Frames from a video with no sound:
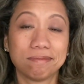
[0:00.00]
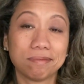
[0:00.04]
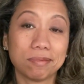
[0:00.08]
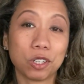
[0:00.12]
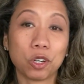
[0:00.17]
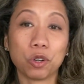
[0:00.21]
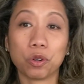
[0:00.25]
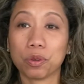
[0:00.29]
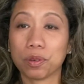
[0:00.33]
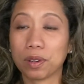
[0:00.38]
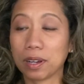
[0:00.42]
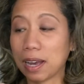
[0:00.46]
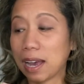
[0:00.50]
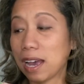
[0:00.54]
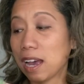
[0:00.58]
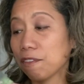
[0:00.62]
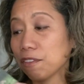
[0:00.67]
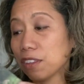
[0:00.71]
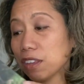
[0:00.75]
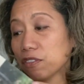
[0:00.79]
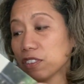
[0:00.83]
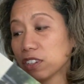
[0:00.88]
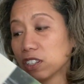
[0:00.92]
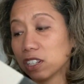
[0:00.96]
go, I haven't
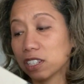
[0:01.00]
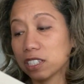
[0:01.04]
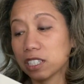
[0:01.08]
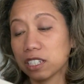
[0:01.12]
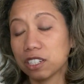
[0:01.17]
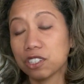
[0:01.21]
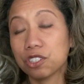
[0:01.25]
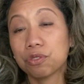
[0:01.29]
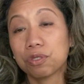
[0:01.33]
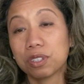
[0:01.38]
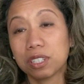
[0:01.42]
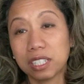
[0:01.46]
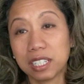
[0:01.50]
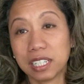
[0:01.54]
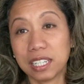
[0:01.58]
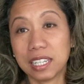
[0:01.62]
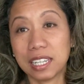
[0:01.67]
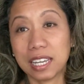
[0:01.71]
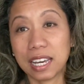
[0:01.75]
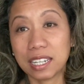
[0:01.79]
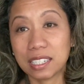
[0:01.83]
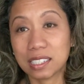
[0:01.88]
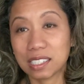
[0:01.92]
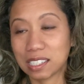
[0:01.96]
even looked at this really
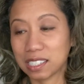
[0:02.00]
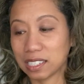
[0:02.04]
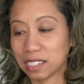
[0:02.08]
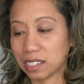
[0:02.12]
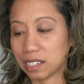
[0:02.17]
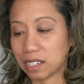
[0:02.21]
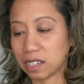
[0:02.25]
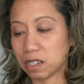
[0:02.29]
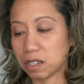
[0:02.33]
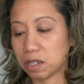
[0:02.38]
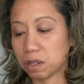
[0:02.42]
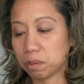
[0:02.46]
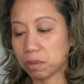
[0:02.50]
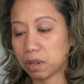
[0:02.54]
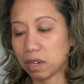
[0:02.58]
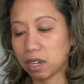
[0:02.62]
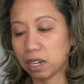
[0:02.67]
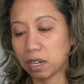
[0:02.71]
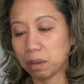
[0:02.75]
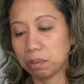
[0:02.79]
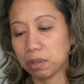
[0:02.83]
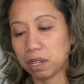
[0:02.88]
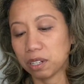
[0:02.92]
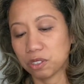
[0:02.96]
yet. And
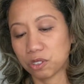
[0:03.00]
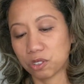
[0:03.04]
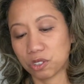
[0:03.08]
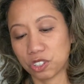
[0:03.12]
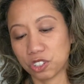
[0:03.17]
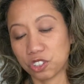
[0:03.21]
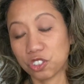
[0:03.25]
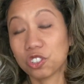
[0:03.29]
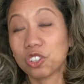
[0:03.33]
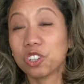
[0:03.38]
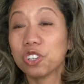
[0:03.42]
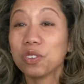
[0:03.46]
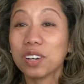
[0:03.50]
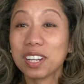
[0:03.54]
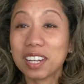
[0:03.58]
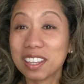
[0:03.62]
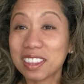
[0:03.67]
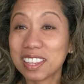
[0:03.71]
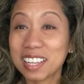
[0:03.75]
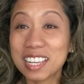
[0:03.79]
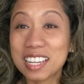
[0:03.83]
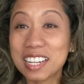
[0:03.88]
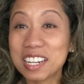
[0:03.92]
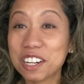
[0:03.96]
I'm not going to show you
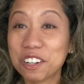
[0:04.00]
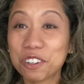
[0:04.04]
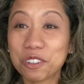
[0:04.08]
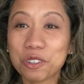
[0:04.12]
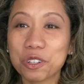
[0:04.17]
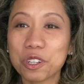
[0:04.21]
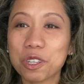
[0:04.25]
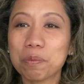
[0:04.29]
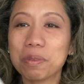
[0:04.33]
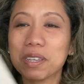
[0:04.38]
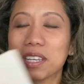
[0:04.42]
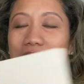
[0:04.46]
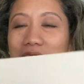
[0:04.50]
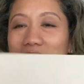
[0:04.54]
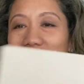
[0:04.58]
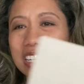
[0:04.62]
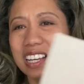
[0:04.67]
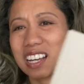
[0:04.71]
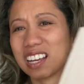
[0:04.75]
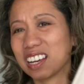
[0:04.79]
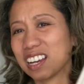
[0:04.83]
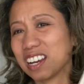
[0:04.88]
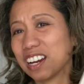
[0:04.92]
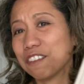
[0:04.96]
anything in here only
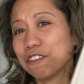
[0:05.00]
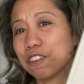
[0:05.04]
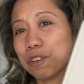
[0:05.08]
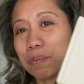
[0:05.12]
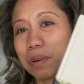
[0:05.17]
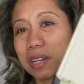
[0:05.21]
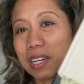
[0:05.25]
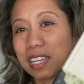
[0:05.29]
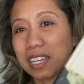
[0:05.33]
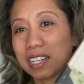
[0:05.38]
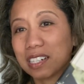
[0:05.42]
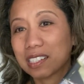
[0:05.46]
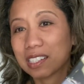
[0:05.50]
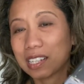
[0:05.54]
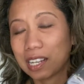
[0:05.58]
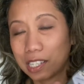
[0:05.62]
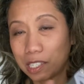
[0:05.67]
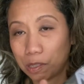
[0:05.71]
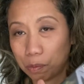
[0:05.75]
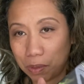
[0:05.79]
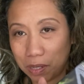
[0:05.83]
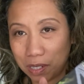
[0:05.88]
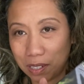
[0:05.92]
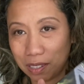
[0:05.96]
because everybody else
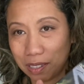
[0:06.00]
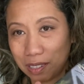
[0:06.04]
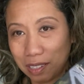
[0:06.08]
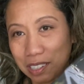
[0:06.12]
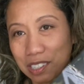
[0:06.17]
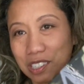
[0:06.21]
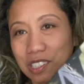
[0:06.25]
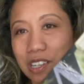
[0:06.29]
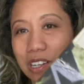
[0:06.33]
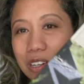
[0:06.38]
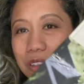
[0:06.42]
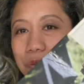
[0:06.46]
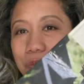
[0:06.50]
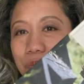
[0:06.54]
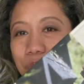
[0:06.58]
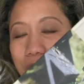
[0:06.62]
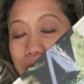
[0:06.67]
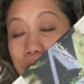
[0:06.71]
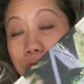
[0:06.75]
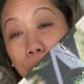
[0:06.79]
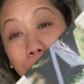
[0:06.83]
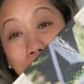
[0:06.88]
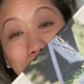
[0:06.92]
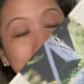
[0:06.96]
has been. So
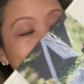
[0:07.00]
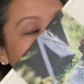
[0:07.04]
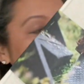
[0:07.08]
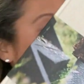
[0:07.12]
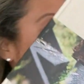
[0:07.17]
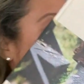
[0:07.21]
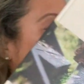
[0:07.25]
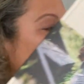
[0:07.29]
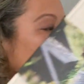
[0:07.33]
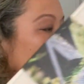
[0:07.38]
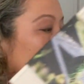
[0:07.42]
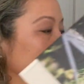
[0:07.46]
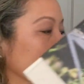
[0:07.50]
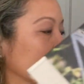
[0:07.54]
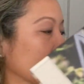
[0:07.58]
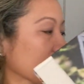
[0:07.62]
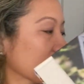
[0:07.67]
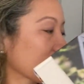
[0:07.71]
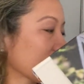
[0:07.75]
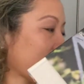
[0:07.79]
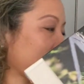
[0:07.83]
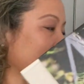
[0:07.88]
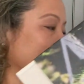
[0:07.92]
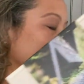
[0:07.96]
anyway, we got
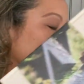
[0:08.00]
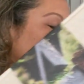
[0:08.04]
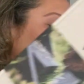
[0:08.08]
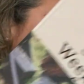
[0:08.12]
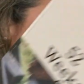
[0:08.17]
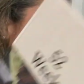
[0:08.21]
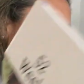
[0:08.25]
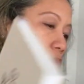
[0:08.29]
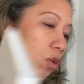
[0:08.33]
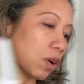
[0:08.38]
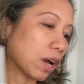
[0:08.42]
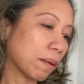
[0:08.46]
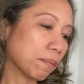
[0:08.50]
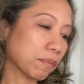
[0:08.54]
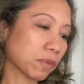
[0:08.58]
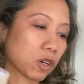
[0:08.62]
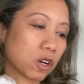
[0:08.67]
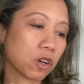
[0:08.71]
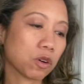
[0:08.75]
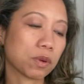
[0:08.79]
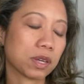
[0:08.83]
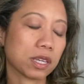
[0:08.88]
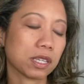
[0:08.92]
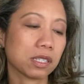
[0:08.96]
that. So I'm
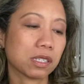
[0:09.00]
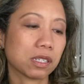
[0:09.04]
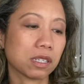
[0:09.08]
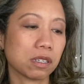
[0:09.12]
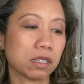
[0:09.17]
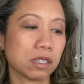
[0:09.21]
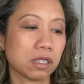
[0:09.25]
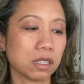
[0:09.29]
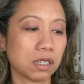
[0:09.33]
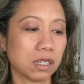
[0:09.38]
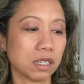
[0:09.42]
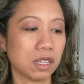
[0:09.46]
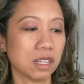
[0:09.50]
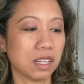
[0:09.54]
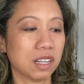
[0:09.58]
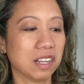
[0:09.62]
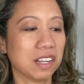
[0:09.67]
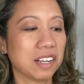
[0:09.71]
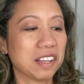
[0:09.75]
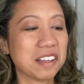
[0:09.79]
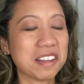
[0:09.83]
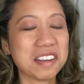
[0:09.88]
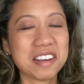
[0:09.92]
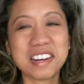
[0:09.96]
going to
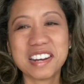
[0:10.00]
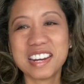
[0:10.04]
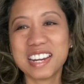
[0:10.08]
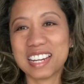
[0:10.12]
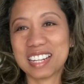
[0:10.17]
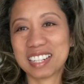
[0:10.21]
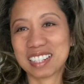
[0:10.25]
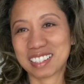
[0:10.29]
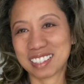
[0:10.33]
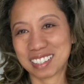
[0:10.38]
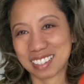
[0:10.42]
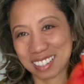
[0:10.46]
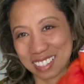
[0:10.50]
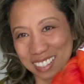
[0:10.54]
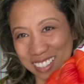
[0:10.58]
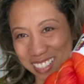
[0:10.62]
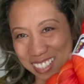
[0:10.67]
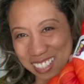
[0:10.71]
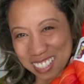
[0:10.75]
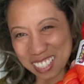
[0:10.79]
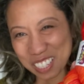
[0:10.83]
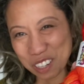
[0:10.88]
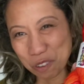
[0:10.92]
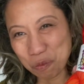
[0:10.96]
knit
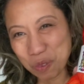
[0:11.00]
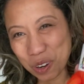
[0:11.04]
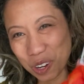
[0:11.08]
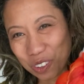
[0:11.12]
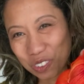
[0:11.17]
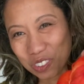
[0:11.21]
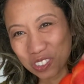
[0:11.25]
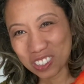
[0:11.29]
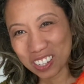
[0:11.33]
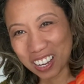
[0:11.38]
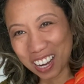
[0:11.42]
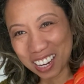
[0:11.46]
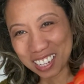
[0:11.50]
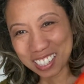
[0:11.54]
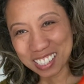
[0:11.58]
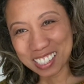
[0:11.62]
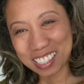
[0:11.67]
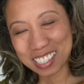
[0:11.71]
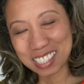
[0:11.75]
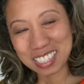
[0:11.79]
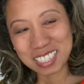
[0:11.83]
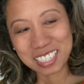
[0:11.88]
a pair of socks.